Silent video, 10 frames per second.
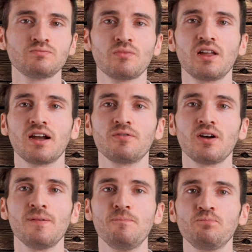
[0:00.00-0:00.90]
like I've
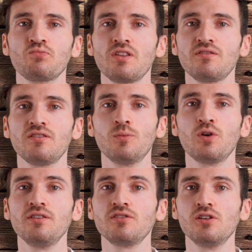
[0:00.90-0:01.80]
gotten
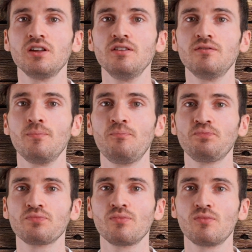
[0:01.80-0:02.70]
Subway's cookies
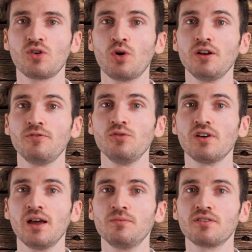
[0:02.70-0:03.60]
quite a few
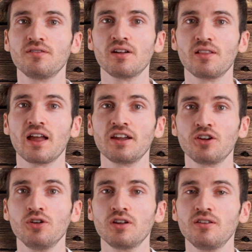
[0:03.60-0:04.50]
times because I like
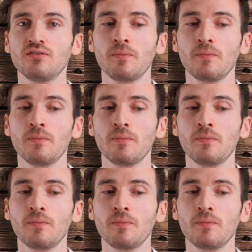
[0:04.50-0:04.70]
cookies.